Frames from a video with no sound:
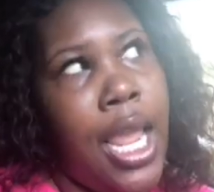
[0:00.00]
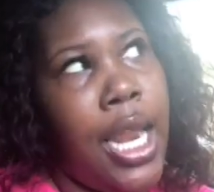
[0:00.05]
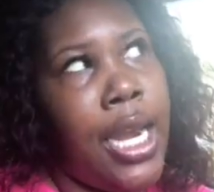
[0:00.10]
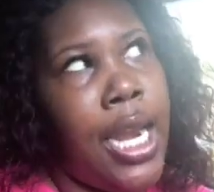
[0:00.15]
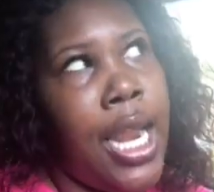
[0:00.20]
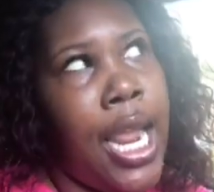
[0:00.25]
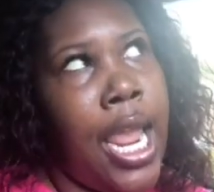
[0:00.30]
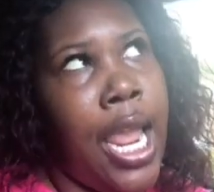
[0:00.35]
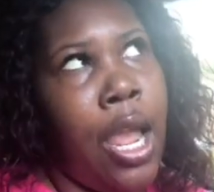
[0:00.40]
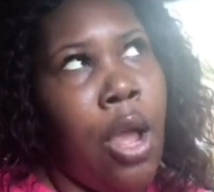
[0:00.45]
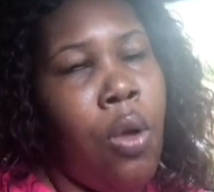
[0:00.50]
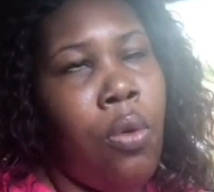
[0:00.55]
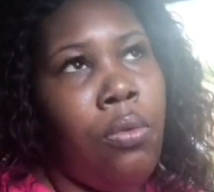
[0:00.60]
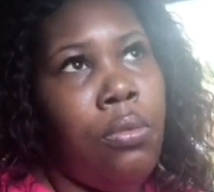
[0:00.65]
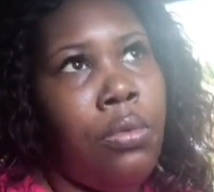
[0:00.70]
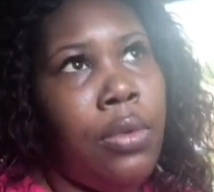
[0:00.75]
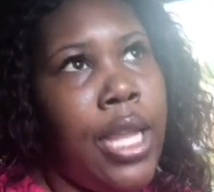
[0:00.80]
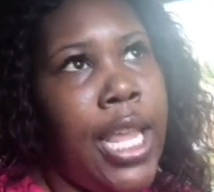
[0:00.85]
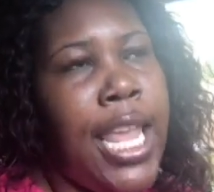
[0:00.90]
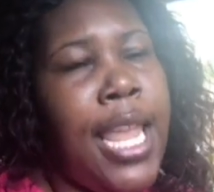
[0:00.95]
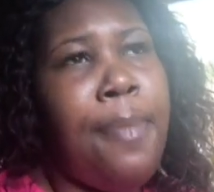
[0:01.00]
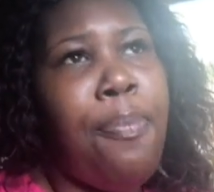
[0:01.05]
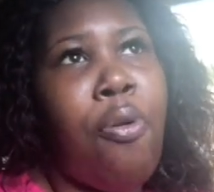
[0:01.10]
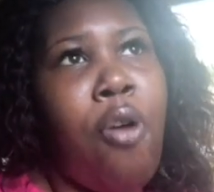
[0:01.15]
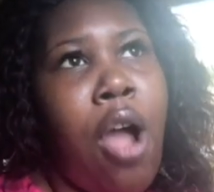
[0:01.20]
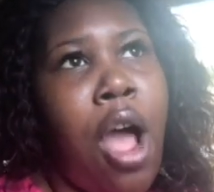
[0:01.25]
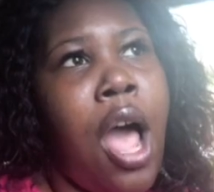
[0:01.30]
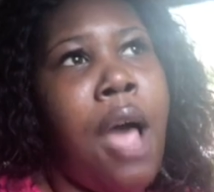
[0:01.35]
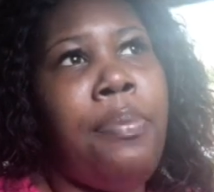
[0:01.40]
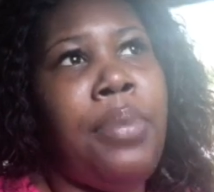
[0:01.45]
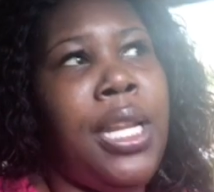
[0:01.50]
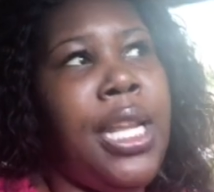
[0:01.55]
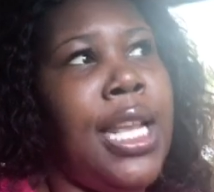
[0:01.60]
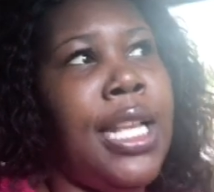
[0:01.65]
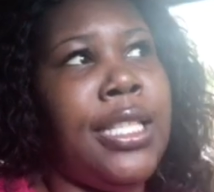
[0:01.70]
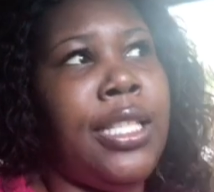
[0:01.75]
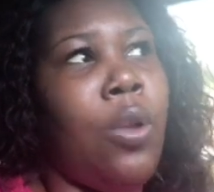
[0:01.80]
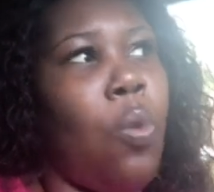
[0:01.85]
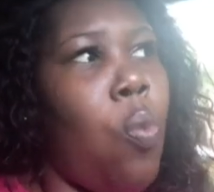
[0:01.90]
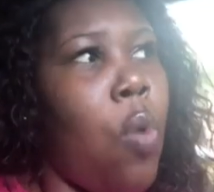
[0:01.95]
Now, he probably
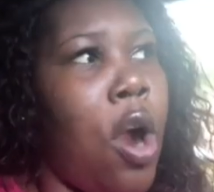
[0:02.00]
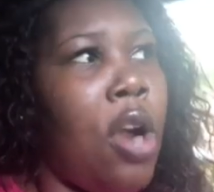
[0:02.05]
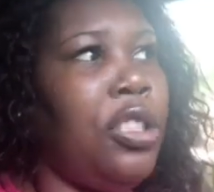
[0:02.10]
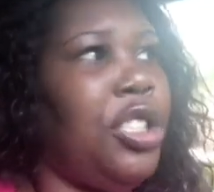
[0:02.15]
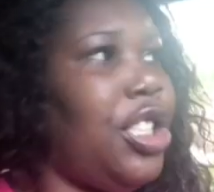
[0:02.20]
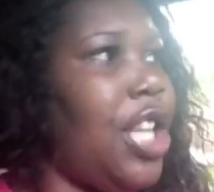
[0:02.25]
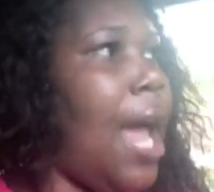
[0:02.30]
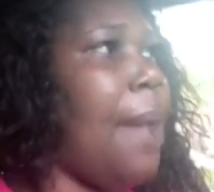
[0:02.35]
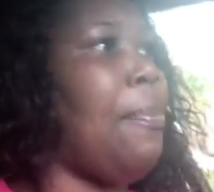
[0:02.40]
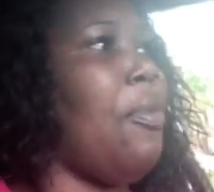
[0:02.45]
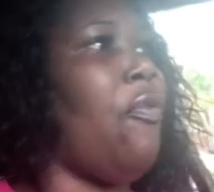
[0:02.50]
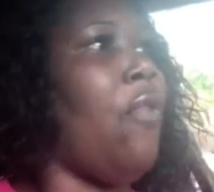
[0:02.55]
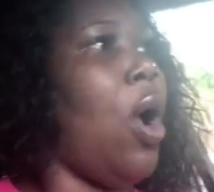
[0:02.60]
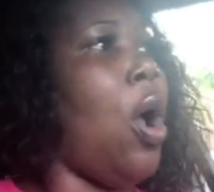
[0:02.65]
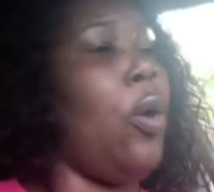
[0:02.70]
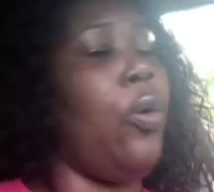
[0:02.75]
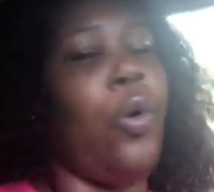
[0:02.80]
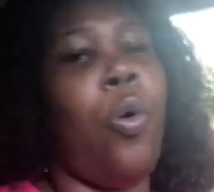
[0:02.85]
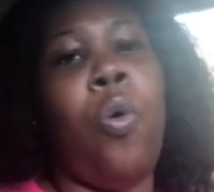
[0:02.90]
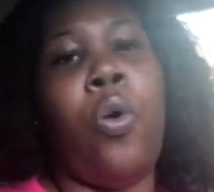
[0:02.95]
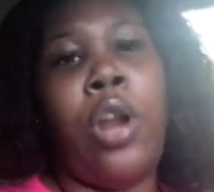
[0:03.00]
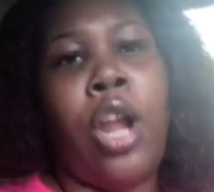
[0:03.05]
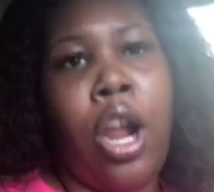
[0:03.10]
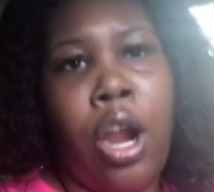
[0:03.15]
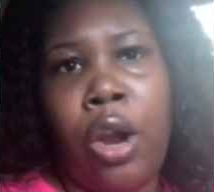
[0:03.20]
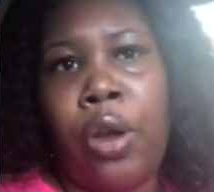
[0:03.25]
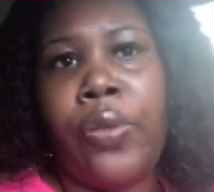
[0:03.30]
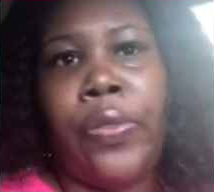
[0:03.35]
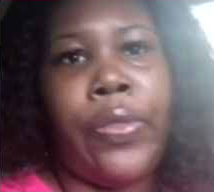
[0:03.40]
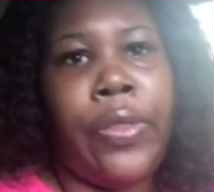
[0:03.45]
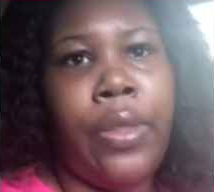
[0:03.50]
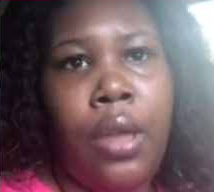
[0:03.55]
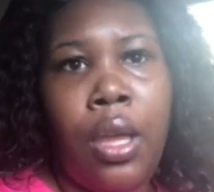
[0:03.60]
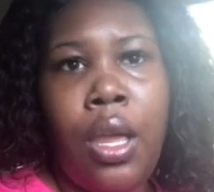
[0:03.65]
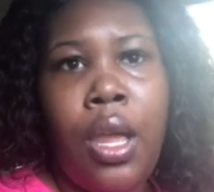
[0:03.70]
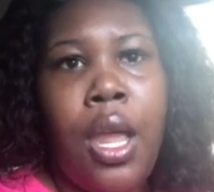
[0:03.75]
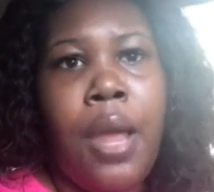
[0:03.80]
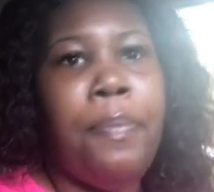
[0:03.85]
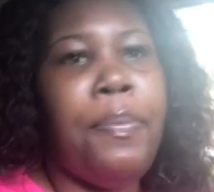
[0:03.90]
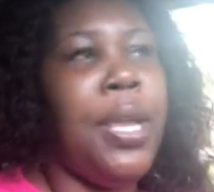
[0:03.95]
is the worst chaperone on earth
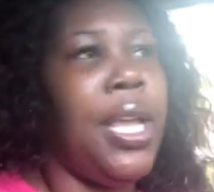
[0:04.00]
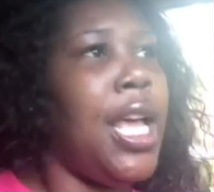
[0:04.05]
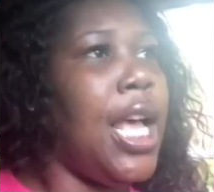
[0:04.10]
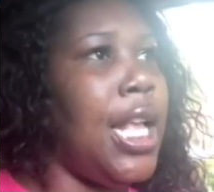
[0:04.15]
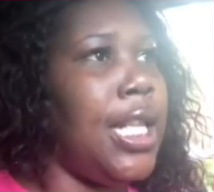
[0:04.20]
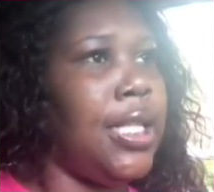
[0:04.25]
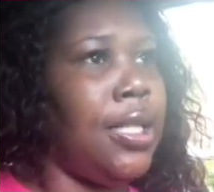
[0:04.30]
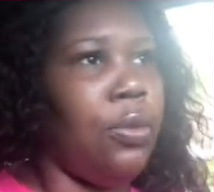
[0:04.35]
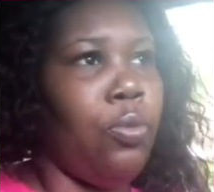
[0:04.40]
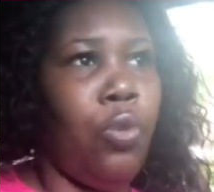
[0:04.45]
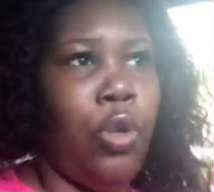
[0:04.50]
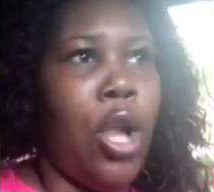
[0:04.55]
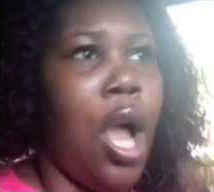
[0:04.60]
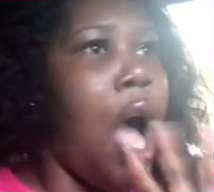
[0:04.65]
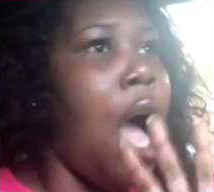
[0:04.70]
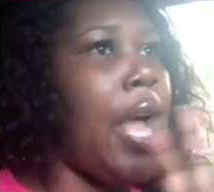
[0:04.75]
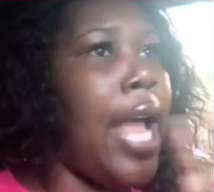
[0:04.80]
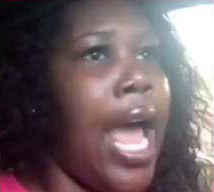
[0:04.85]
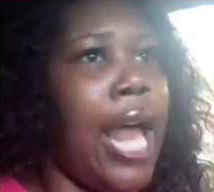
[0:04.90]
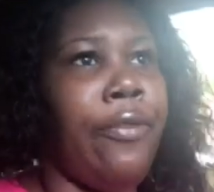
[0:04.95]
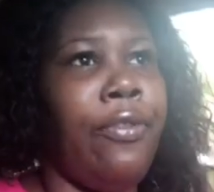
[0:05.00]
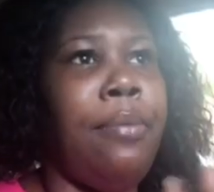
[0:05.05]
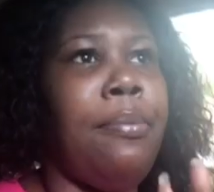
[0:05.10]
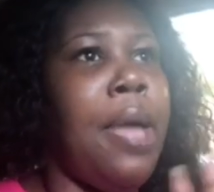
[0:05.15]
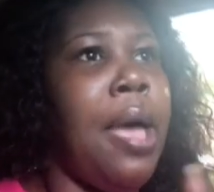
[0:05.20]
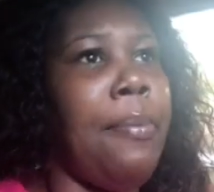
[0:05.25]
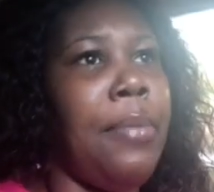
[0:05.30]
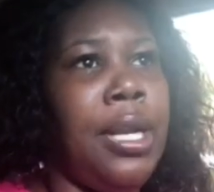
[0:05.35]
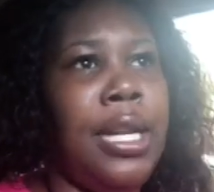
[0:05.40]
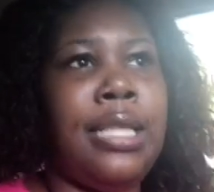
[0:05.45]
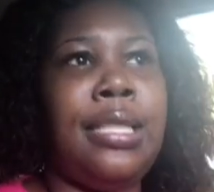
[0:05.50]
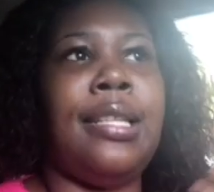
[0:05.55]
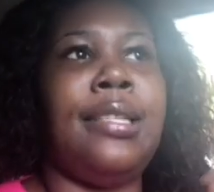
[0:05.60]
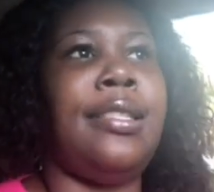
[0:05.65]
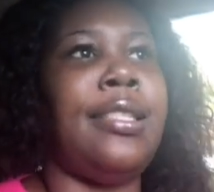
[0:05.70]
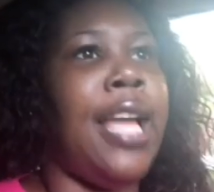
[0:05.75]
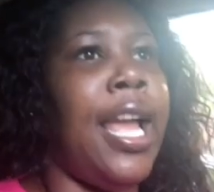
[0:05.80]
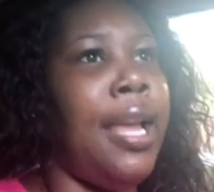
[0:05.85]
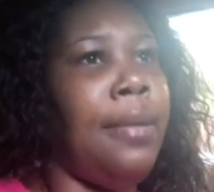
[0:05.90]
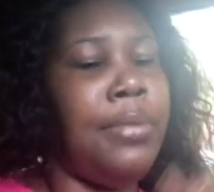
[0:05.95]
because y'all got to remember, this the
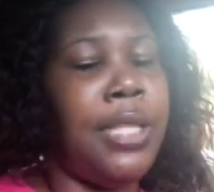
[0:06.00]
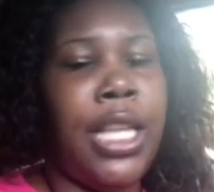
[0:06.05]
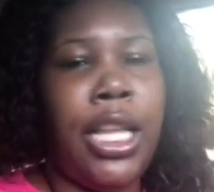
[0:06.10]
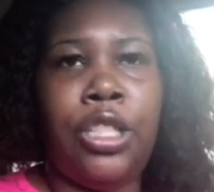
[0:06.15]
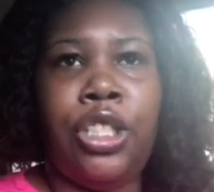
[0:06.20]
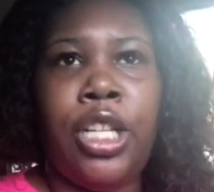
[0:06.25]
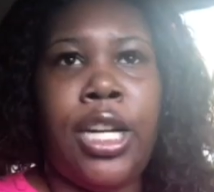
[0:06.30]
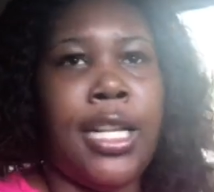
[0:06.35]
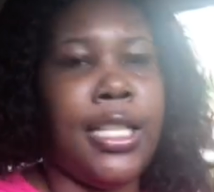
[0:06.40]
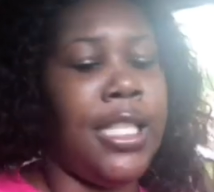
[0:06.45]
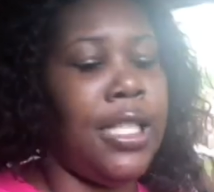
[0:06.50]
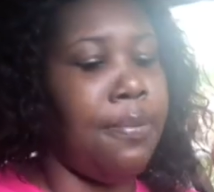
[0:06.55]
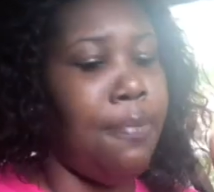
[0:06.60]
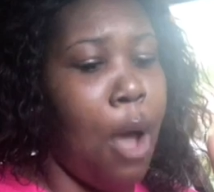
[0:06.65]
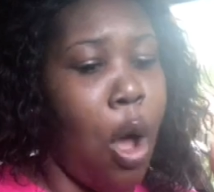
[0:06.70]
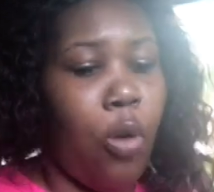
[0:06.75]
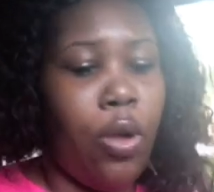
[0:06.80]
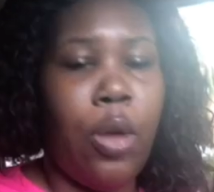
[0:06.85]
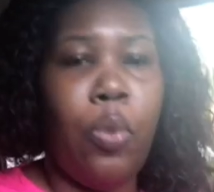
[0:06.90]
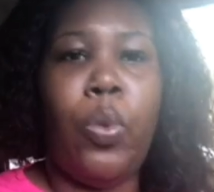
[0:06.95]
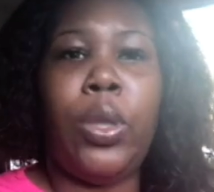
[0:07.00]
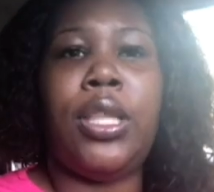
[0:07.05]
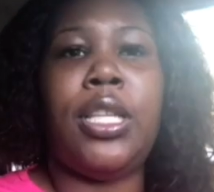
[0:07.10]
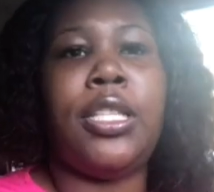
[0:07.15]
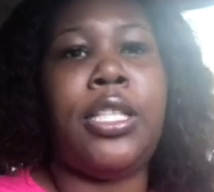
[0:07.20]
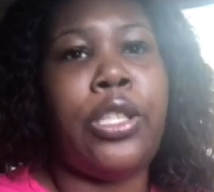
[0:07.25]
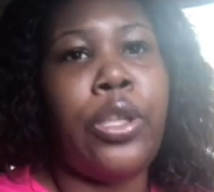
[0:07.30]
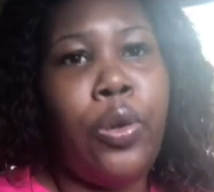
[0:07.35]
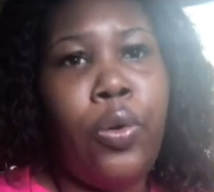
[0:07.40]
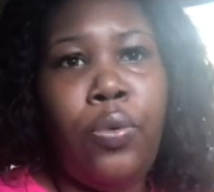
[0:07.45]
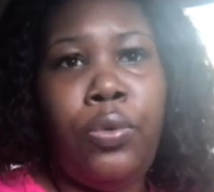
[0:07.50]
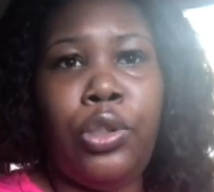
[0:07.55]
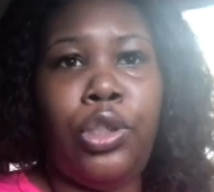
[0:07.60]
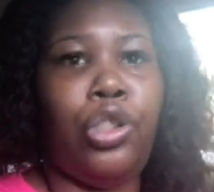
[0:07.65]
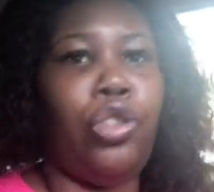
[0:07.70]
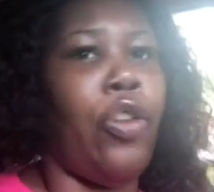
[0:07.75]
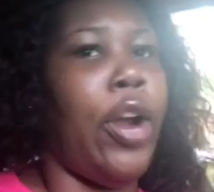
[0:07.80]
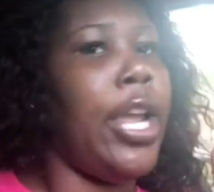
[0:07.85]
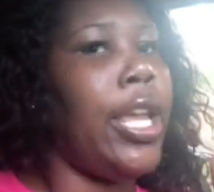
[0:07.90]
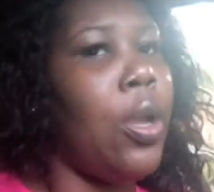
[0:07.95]
same teacher that's smoking with the students,
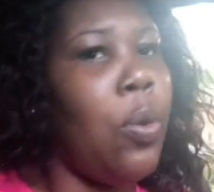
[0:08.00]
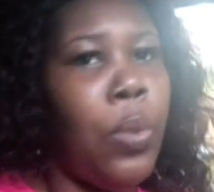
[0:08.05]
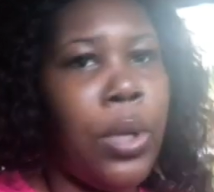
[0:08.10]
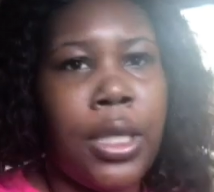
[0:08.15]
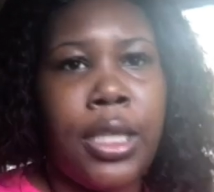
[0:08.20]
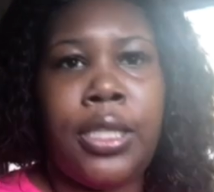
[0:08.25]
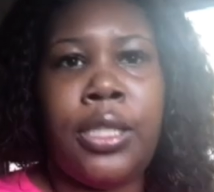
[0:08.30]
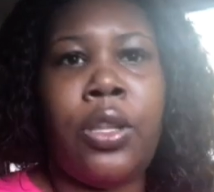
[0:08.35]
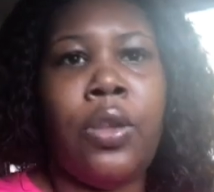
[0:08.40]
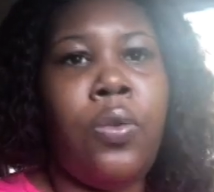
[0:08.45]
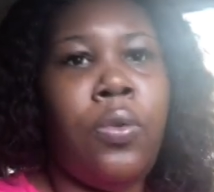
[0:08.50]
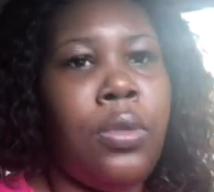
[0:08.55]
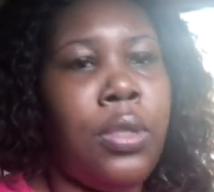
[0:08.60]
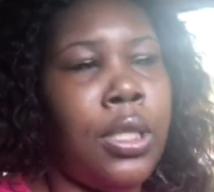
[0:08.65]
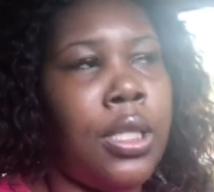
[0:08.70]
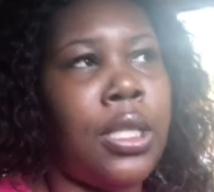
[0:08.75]
drinking with the students.